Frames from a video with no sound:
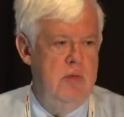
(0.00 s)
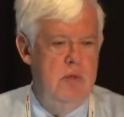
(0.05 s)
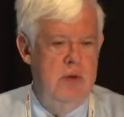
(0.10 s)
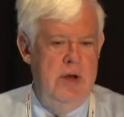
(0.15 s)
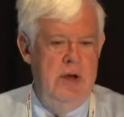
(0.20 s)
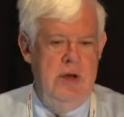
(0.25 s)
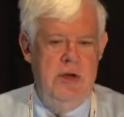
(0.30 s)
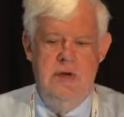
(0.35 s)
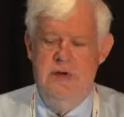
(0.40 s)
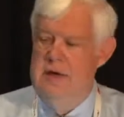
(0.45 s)

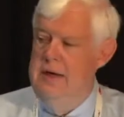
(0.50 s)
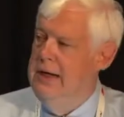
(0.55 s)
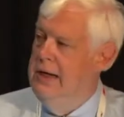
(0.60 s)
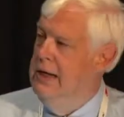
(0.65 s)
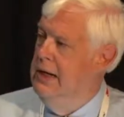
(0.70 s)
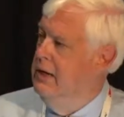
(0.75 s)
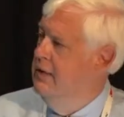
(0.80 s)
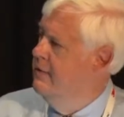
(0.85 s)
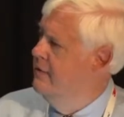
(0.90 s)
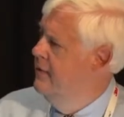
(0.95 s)
ready to
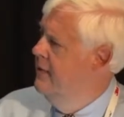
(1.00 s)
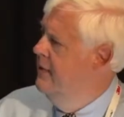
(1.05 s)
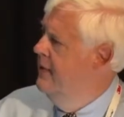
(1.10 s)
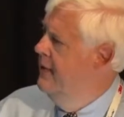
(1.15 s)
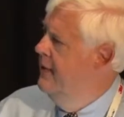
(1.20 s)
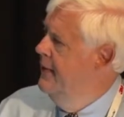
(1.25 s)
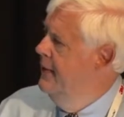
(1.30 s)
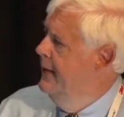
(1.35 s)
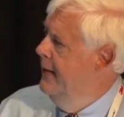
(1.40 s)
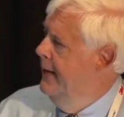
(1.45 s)
eat.
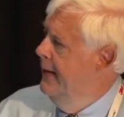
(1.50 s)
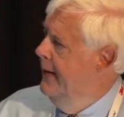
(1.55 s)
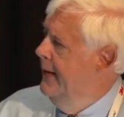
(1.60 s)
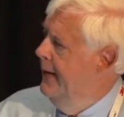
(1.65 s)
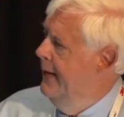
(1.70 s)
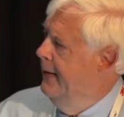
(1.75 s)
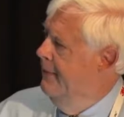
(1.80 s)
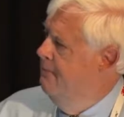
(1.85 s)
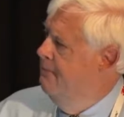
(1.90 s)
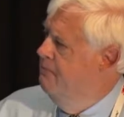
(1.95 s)

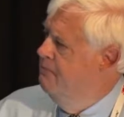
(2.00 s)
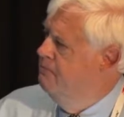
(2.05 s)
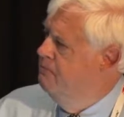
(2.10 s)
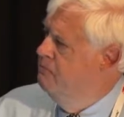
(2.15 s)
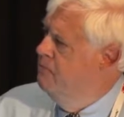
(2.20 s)
Um,